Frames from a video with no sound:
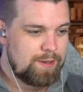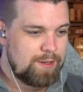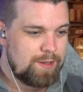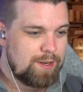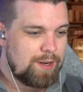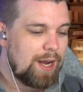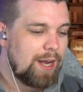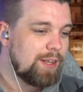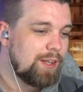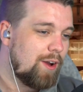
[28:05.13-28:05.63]

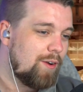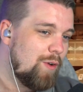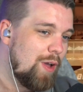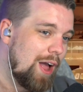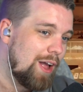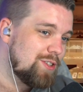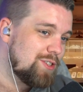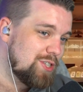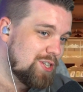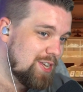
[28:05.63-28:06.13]
I love
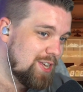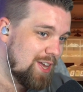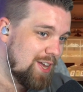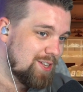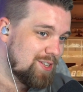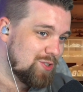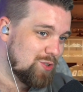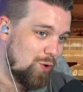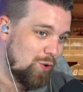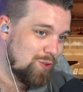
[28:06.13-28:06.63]
how
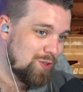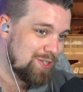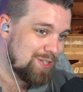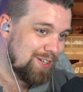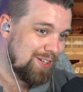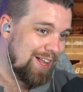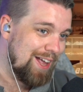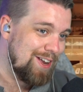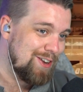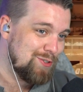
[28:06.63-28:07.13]
Jihye's
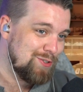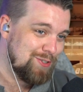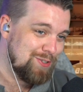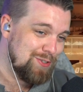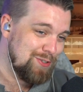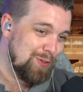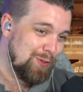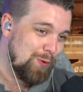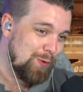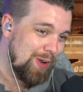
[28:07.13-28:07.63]
constellation
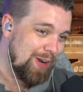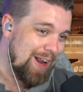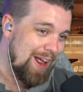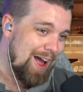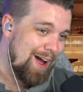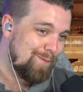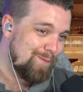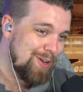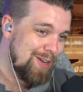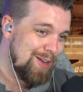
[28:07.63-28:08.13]
is looking
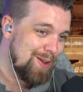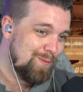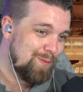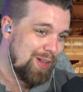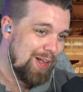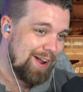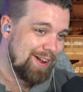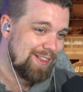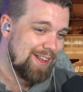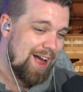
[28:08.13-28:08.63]
out for him
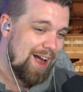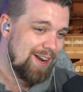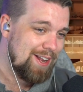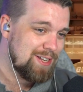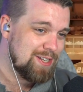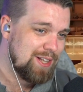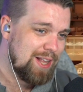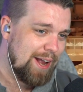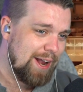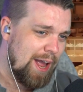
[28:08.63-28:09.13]
like that.
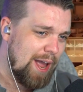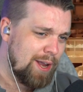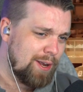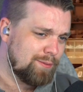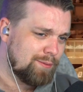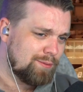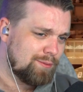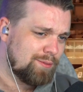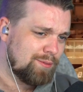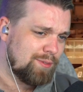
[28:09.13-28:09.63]
He's like, hey,
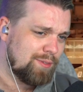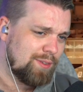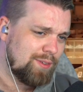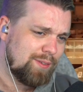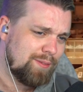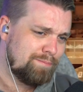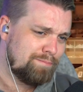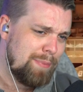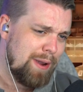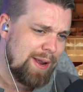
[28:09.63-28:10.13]

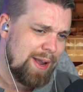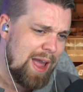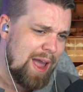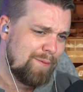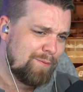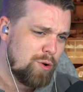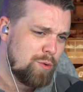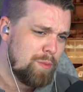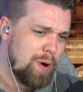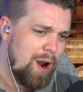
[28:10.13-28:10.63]
be
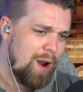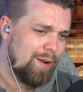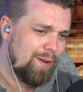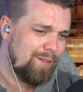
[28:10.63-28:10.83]
careful, bro.